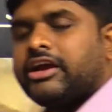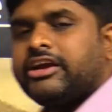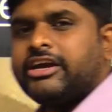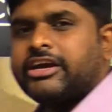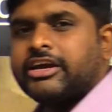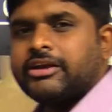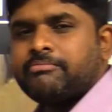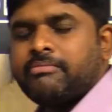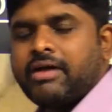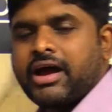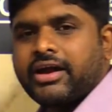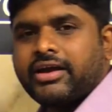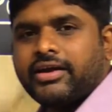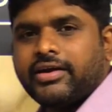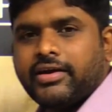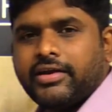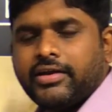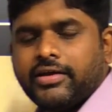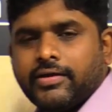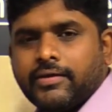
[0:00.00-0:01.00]

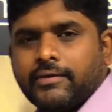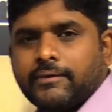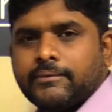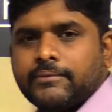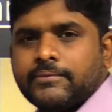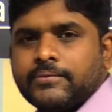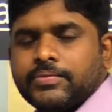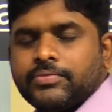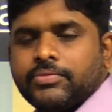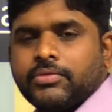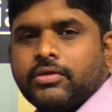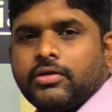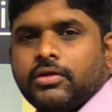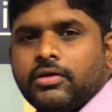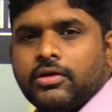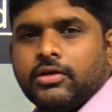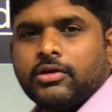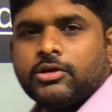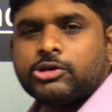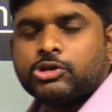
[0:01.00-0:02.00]
determined.
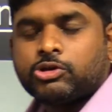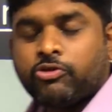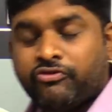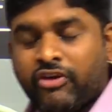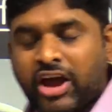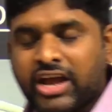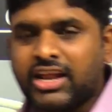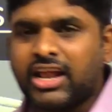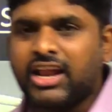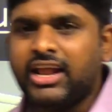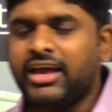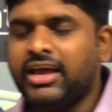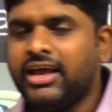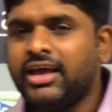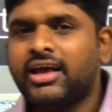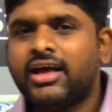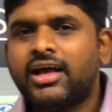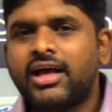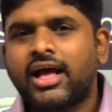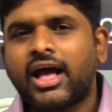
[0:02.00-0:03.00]
So
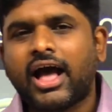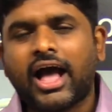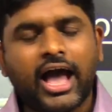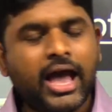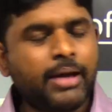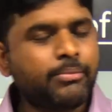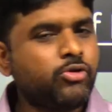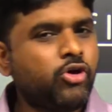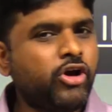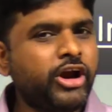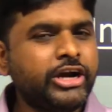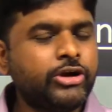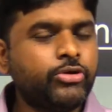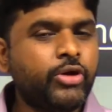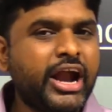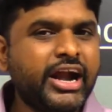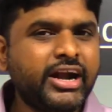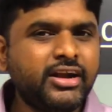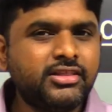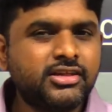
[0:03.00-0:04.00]
finally, I am going
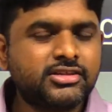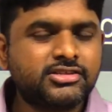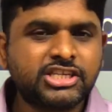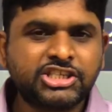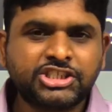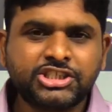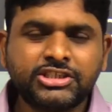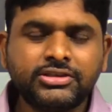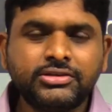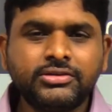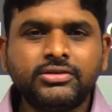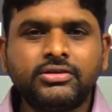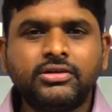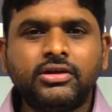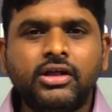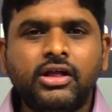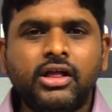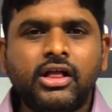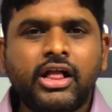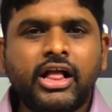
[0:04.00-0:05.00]
to end the session.
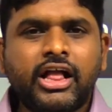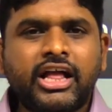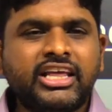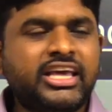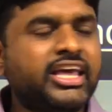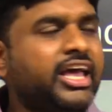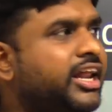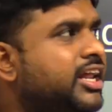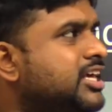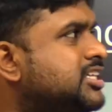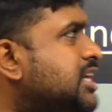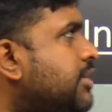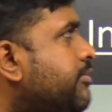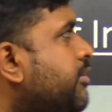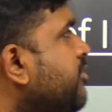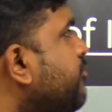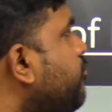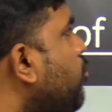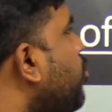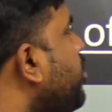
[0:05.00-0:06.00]
Here is
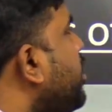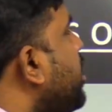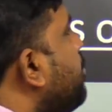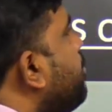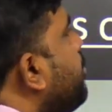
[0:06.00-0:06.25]
our phone